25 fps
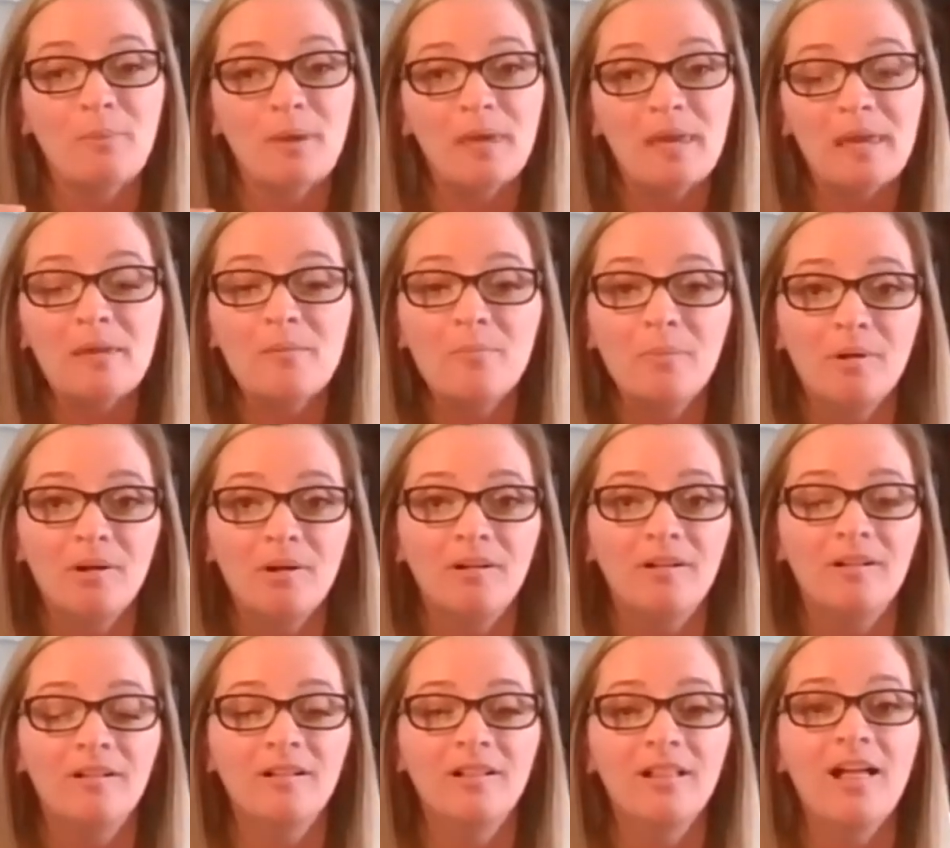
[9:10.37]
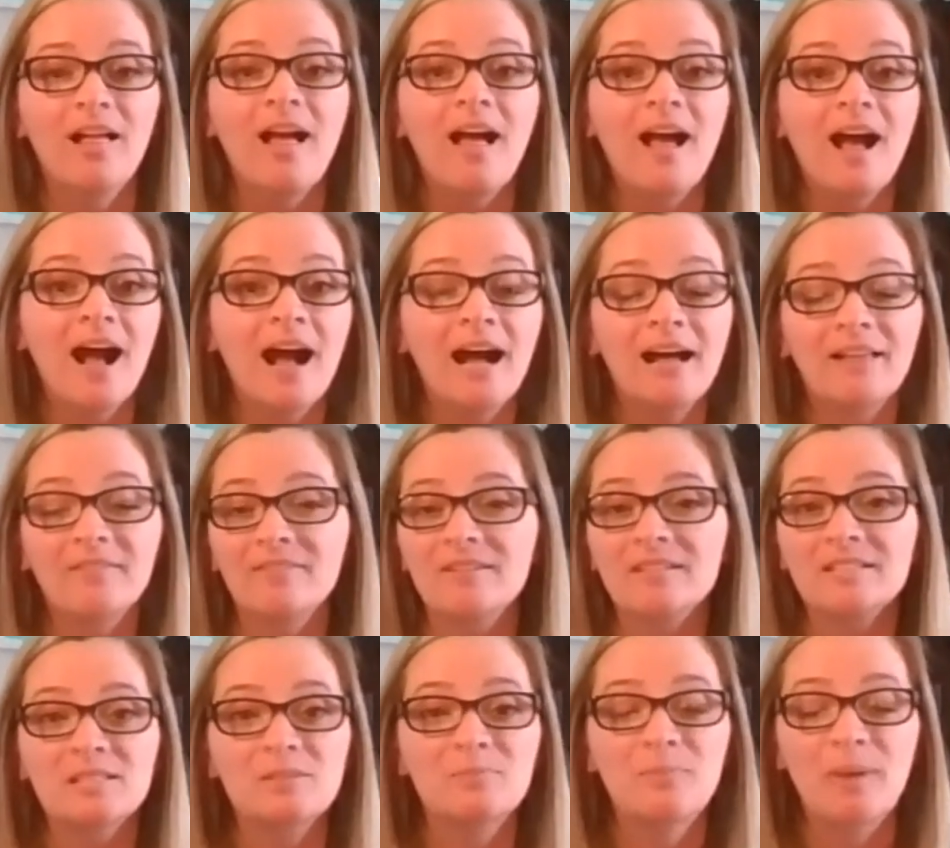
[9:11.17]
people
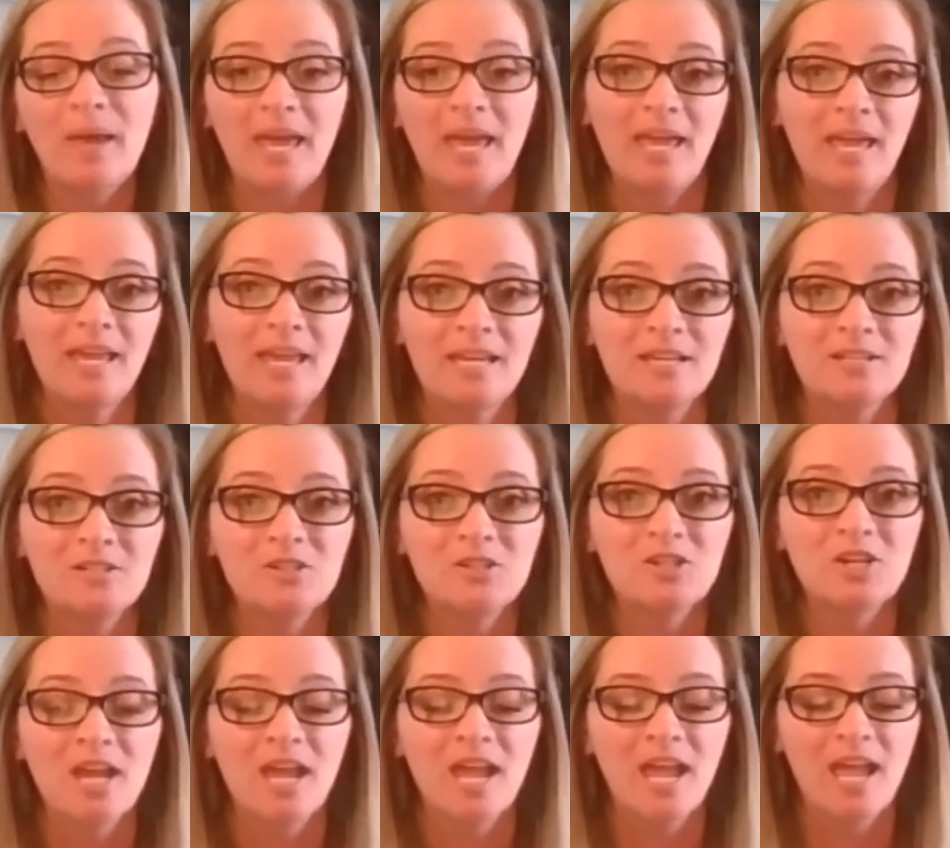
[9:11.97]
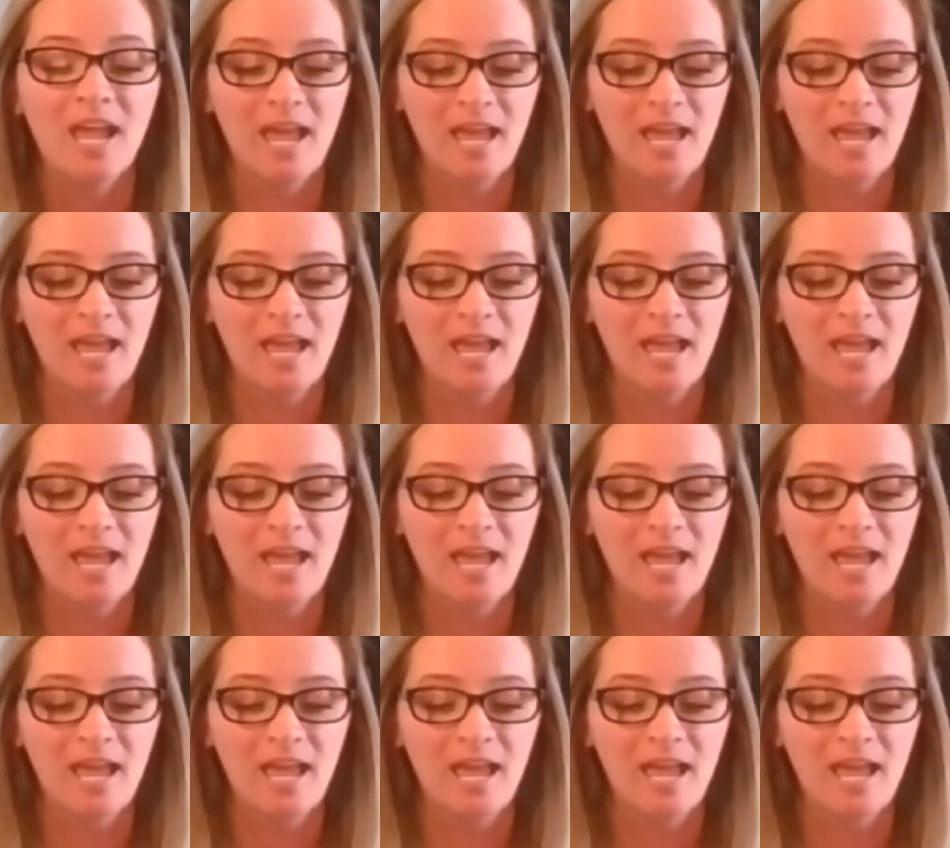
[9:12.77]
on this page.